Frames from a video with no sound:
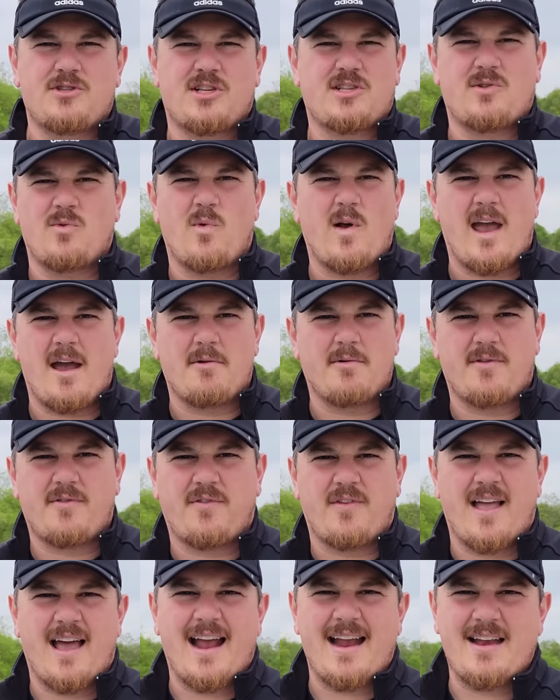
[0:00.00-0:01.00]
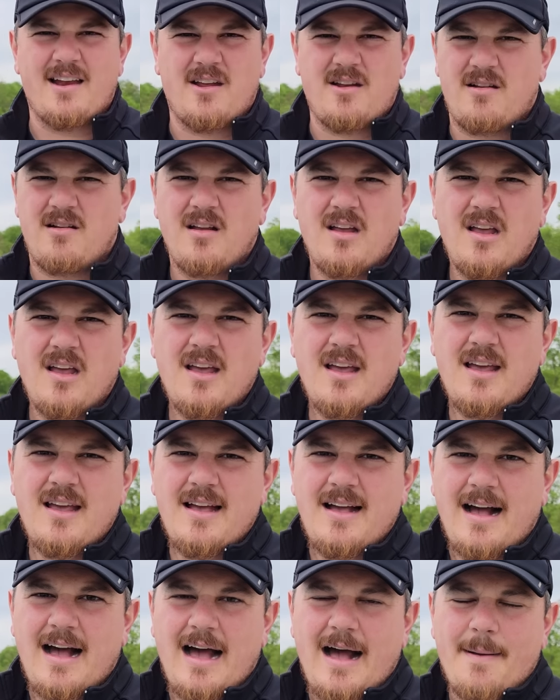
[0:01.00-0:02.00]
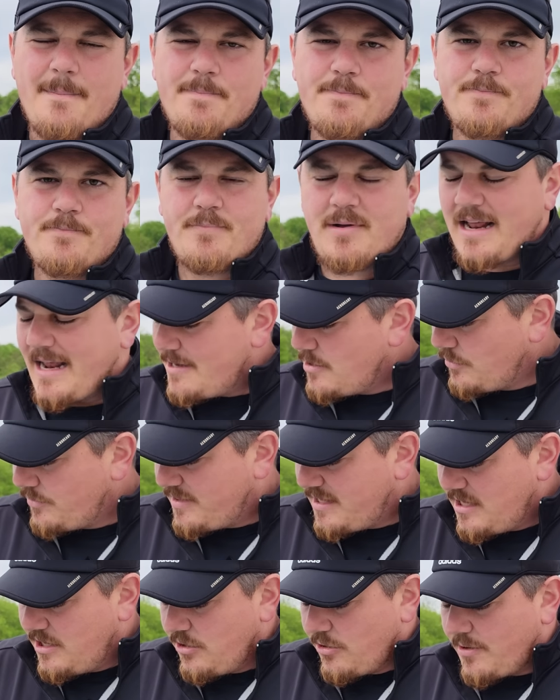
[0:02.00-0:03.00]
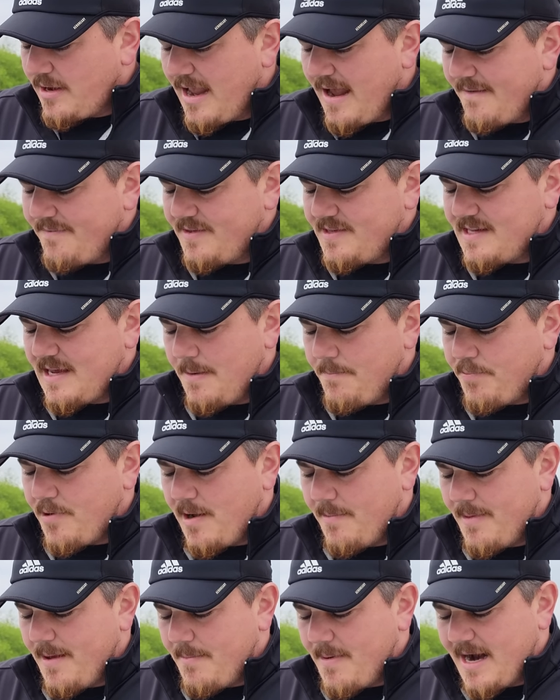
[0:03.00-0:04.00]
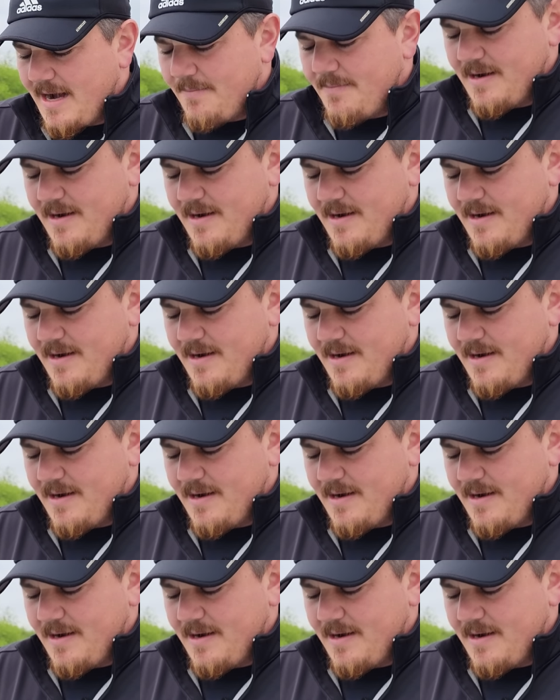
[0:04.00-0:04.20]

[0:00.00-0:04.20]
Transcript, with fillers: just the way I was flying it. Um, but I don't think you're gonna have the same problem that might've